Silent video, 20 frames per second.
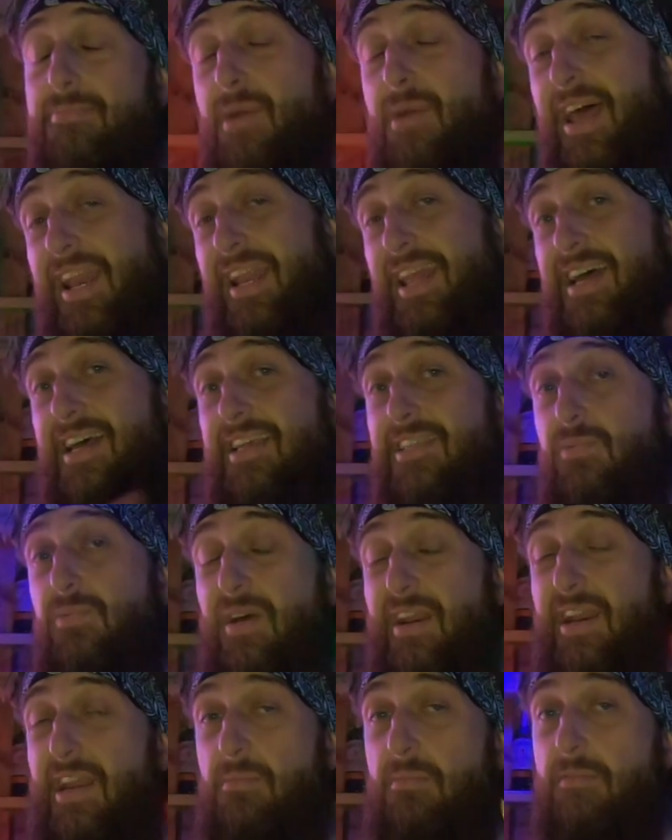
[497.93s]
my last
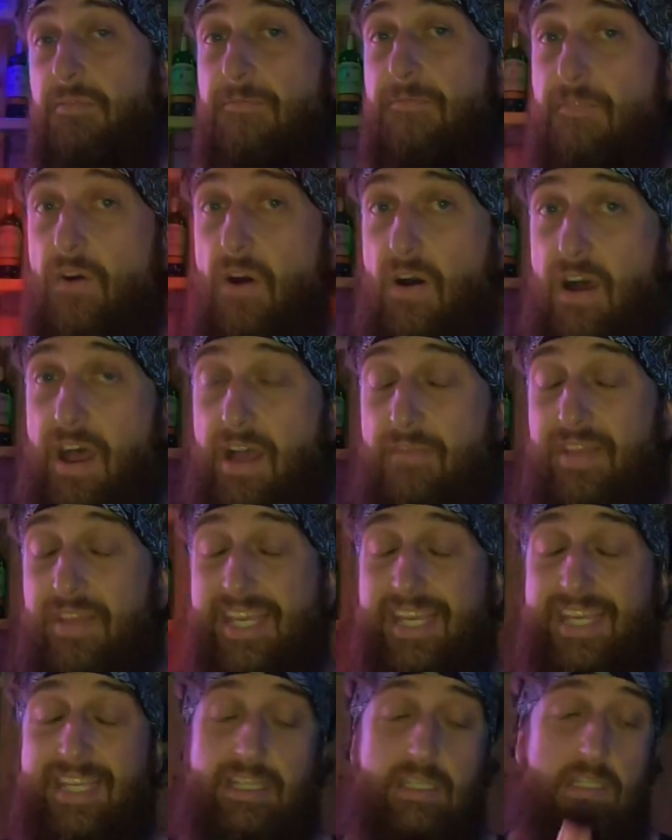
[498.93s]
one, number five,
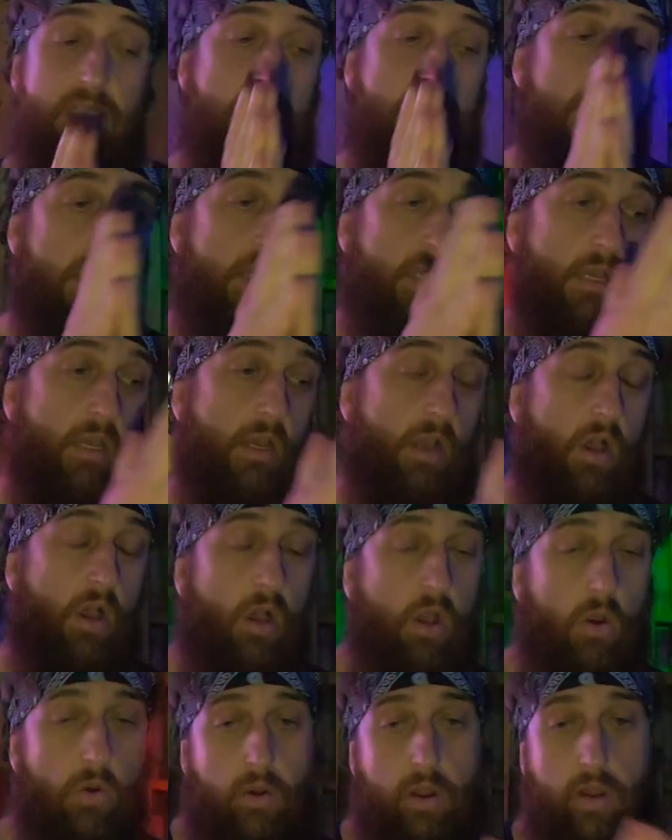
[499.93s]
isn't
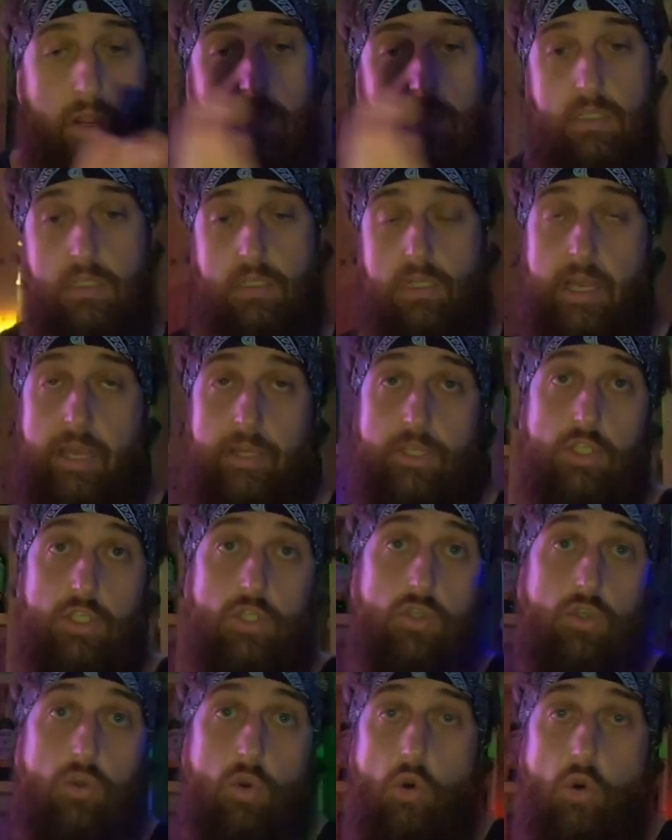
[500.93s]
horror slash
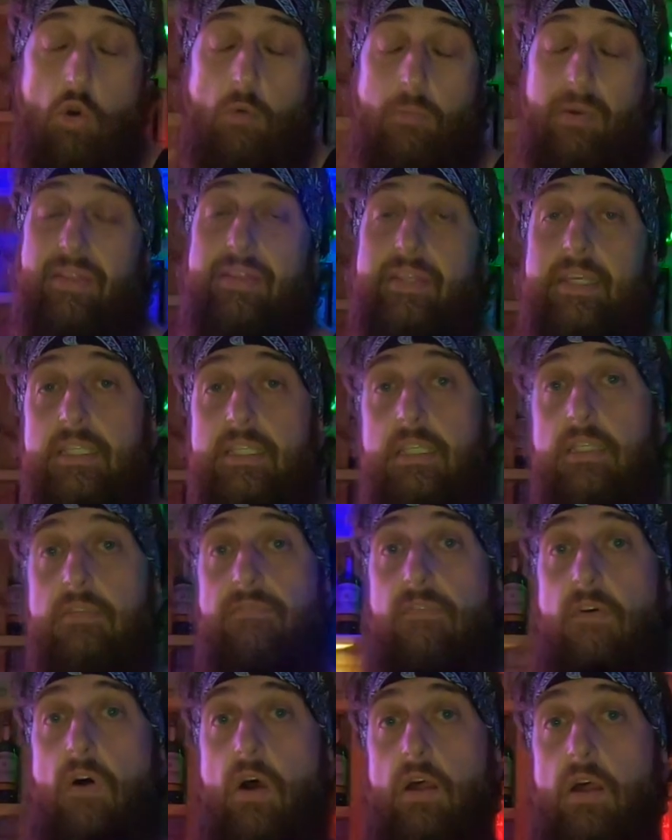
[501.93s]
gore, but this is
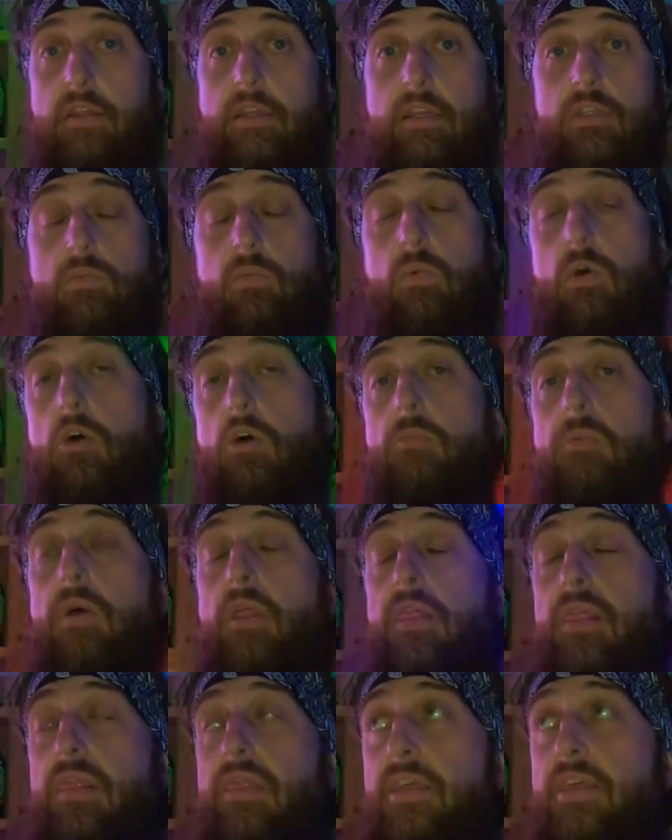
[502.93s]
violent as well, but
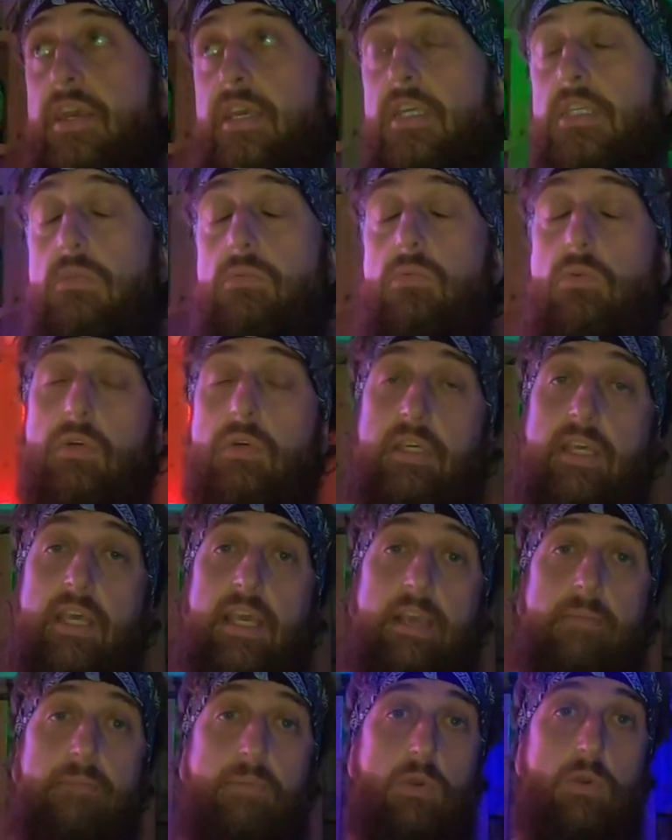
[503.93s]
this will
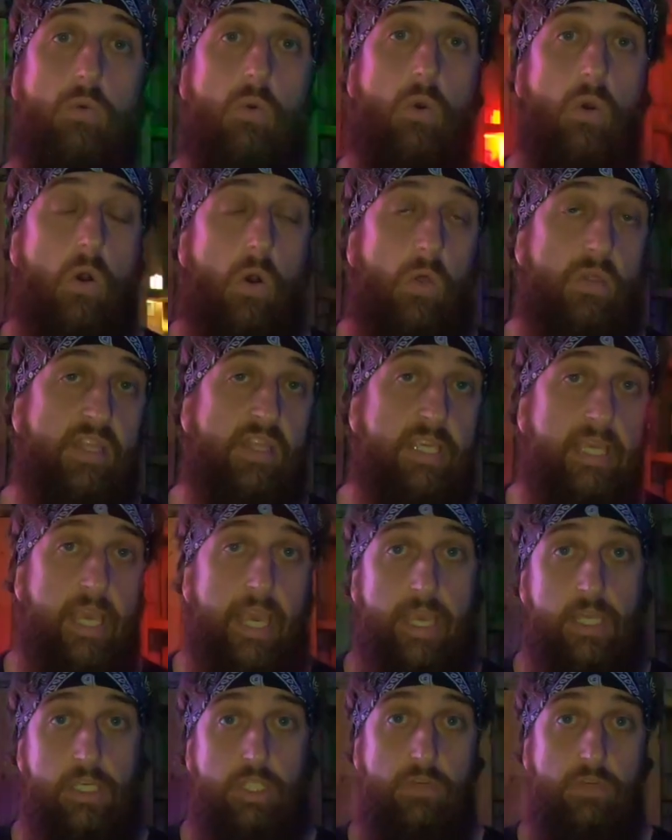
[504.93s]
keep you on
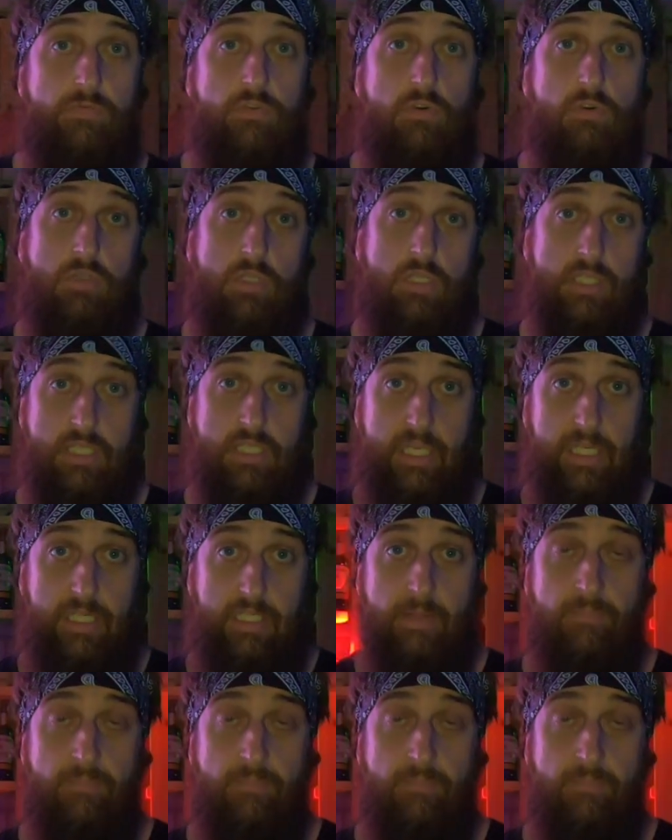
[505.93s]
the edge of your seat.